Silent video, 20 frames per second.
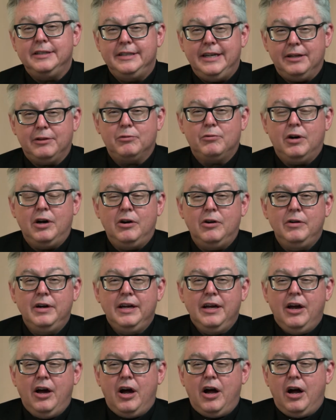death row,
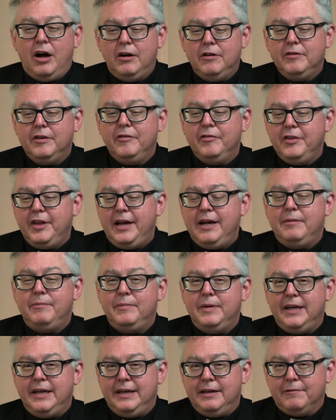all of
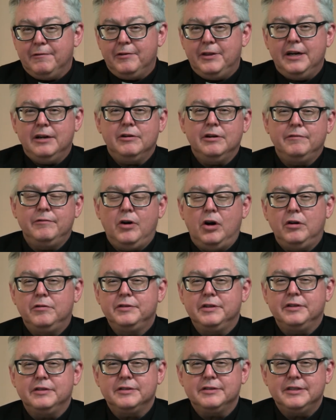them, if they're
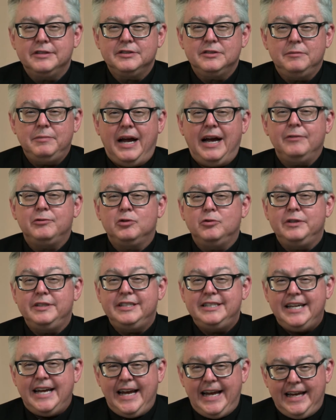involved in the system, have to
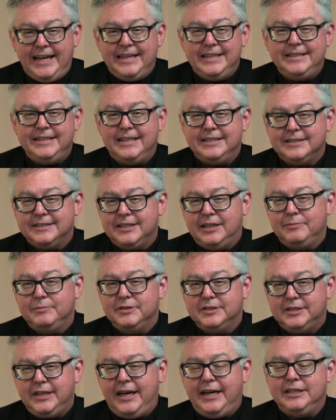intend at some
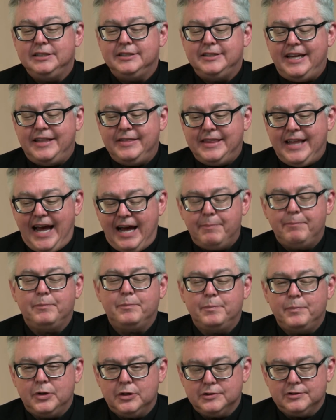stage that that
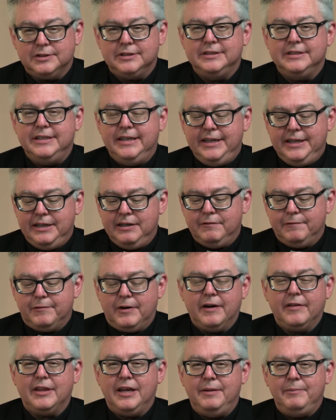person in
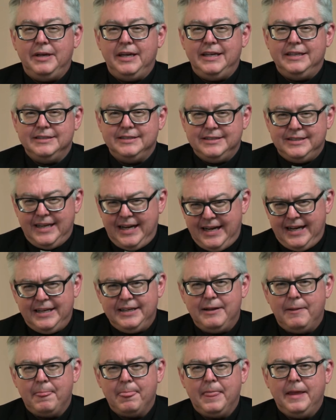front of them is
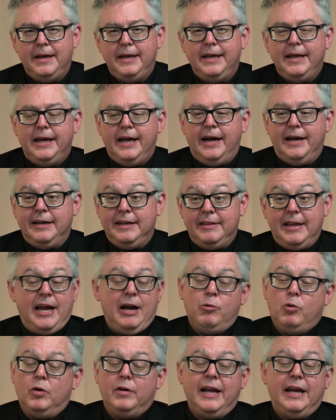dead. And they
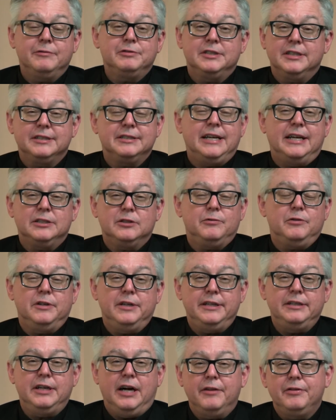won't have
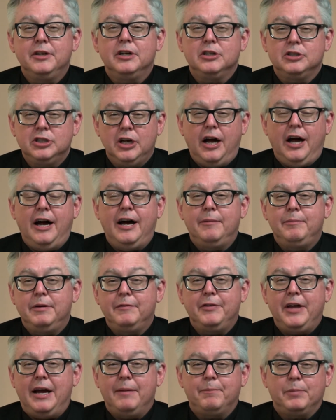successfully done their job
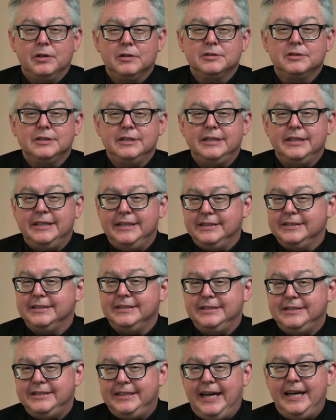if that person
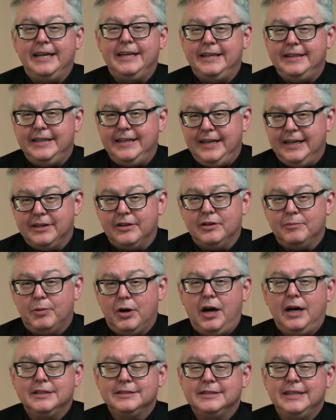isn't dead at the end of the
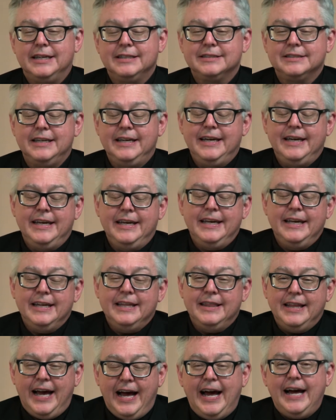process.
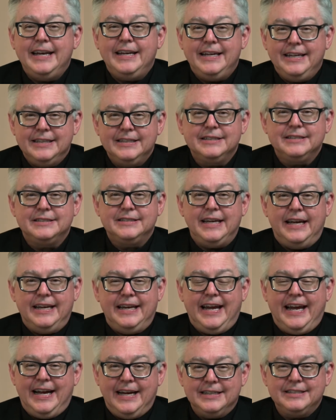That is
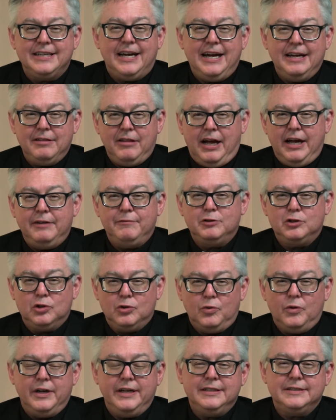an anti-life
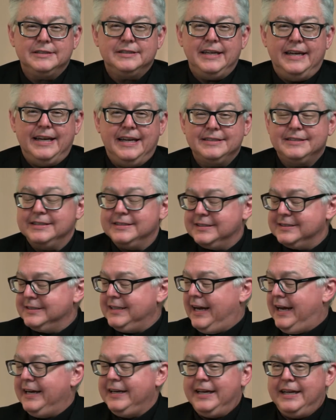choice. And as a
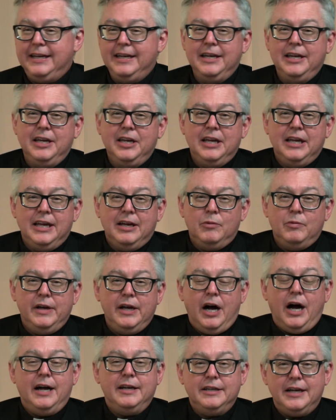society, we
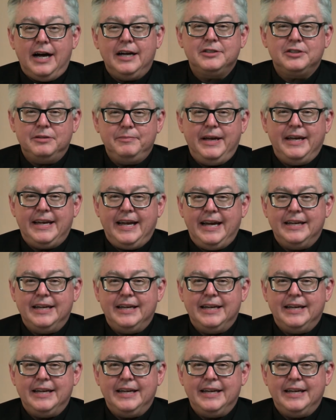ought not to make